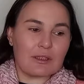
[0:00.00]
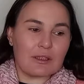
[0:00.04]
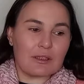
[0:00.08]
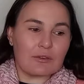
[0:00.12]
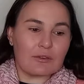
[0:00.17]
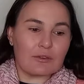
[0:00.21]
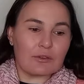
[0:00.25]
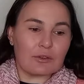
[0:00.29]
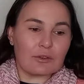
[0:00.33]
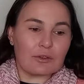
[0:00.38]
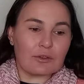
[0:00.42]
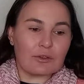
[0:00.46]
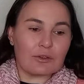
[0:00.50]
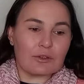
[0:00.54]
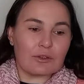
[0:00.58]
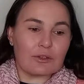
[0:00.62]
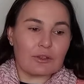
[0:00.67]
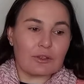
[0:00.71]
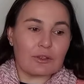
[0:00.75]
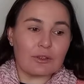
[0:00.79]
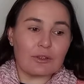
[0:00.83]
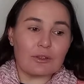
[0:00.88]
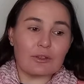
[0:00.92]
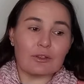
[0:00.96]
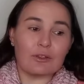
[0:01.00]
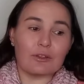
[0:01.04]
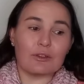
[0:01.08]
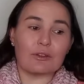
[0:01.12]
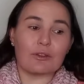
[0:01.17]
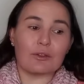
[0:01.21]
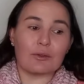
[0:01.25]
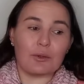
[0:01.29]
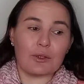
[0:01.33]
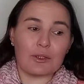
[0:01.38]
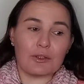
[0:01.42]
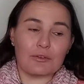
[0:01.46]
I've got
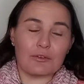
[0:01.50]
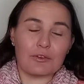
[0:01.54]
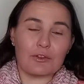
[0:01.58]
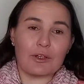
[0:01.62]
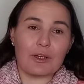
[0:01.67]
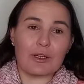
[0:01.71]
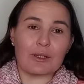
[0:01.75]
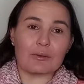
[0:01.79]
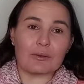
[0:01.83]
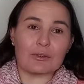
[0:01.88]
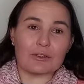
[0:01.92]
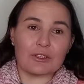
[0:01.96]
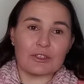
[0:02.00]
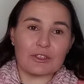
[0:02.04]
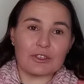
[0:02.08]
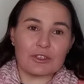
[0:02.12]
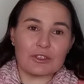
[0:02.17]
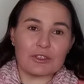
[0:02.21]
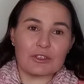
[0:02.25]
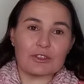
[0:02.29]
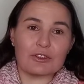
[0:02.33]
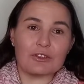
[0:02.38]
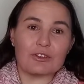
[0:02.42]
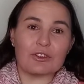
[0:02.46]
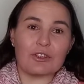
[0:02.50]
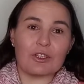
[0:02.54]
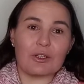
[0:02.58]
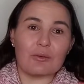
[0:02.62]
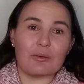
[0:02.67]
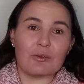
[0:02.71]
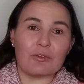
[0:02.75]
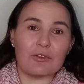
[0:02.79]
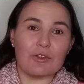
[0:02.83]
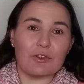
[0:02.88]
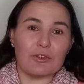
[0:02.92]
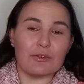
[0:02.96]
quite a few acquisitions to share
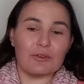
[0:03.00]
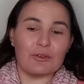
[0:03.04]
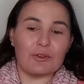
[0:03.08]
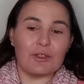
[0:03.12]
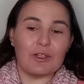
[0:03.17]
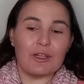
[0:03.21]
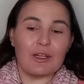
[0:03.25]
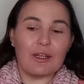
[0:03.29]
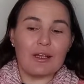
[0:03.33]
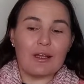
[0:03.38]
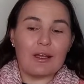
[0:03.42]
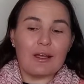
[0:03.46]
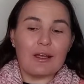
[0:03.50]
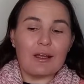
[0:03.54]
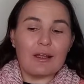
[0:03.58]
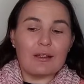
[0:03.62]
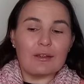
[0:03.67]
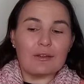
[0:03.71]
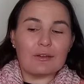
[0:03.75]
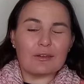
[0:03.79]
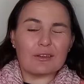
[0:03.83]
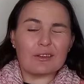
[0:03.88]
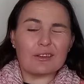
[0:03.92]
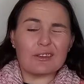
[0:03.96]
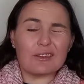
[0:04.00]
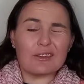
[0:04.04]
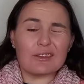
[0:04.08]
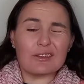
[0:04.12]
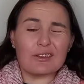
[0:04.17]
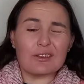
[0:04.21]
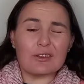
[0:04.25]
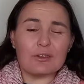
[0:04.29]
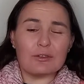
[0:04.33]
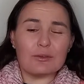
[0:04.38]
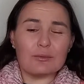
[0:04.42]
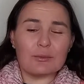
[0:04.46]
with you. Not
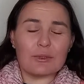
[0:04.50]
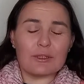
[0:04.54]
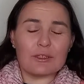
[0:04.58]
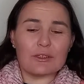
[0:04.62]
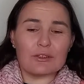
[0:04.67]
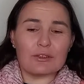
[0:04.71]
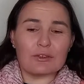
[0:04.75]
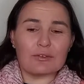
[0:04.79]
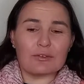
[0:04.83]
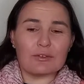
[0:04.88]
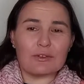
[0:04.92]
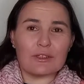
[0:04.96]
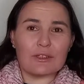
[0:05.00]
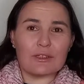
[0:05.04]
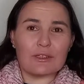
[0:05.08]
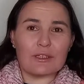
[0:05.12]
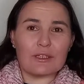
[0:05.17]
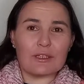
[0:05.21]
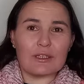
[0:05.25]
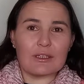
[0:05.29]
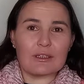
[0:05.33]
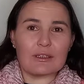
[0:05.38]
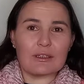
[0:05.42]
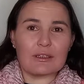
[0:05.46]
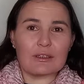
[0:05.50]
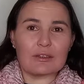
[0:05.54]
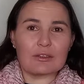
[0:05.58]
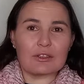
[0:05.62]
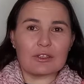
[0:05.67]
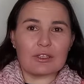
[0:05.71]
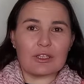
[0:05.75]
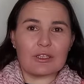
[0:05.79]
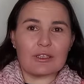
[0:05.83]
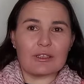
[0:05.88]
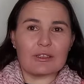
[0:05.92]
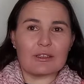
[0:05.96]
too much of knitting and
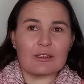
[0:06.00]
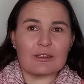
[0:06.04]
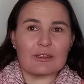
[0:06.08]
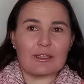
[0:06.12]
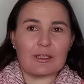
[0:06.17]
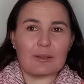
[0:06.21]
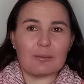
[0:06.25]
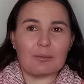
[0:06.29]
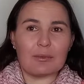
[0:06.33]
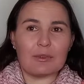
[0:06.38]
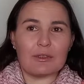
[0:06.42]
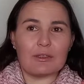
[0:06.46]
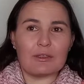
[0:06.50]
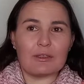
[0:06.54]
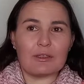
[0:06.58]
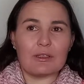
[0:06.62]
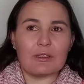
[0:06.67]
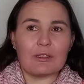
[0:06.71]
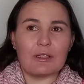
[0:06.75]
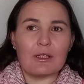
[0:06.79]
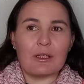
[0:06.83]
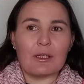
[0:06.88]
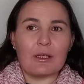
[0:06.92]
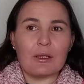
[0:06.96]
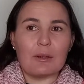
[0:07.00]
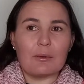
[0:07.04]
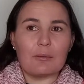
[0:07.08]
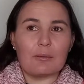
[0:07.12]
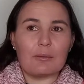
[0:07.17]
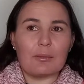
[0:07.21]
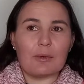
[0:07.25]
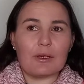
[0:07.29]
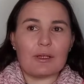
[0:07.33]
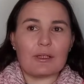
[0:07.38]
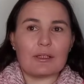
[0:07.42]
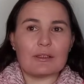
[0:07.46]
crocheting that happened,
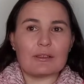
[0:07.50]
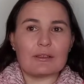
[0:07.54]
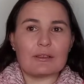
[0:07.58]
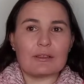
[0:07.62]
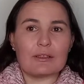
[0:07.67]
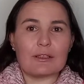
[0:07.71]
but